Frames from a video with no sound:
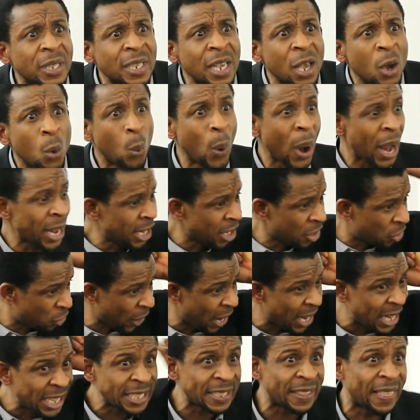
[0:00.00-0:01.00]
it when
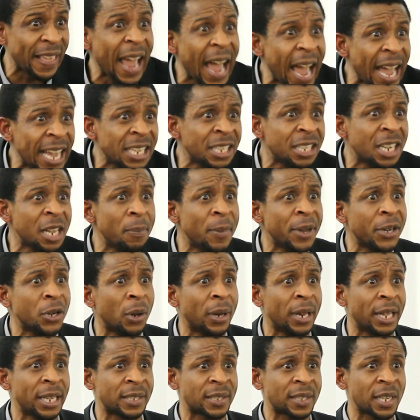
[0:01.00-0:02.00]
Israel is there in the
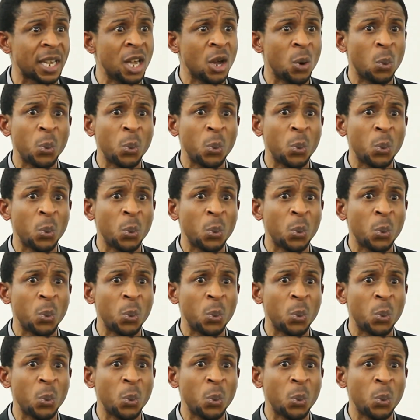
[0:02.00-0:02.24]
Middle East,